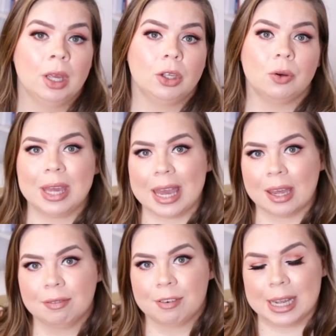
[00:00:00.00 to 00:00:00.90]
You
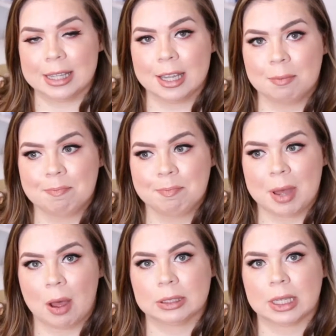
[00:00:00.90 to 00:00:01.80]
can find them
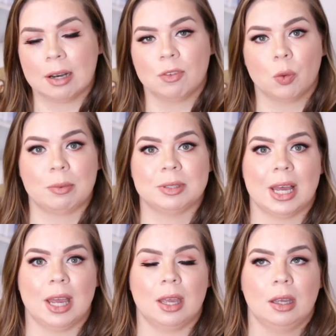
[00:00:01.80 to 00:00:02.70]
outside of the
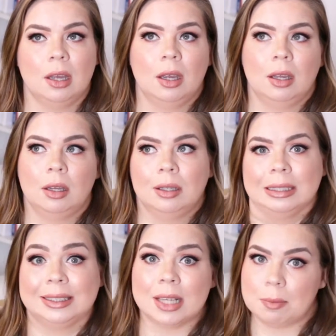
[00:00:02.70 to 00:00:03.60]
website
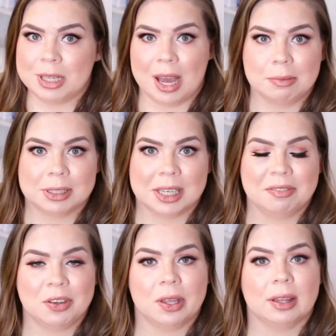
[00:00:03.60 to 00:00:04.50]
Sometimes, like
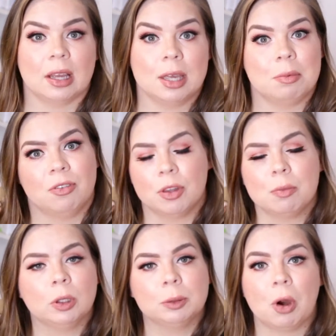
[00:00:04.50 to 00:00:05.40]
if you get lucky, but for the
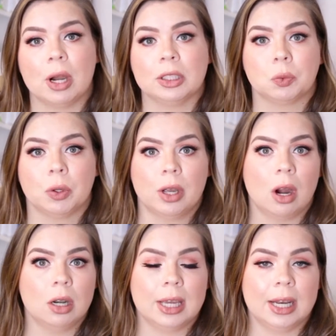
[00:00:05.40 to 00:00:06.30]
most part, it's really
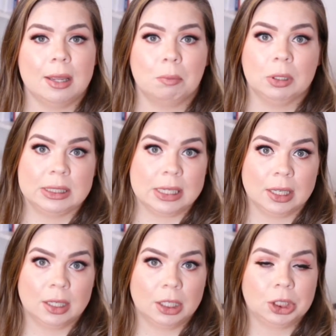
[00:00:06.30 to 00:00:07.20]
hard to get it in pristine
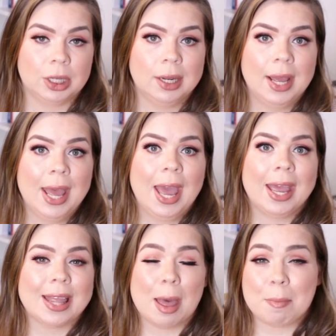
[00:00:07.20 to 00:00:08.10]
condition,
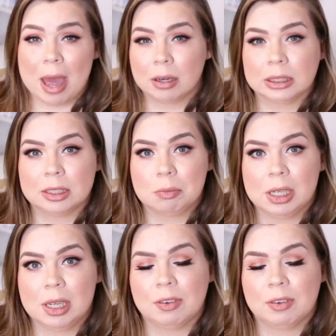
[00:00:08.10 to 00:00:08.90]
and that matters to me.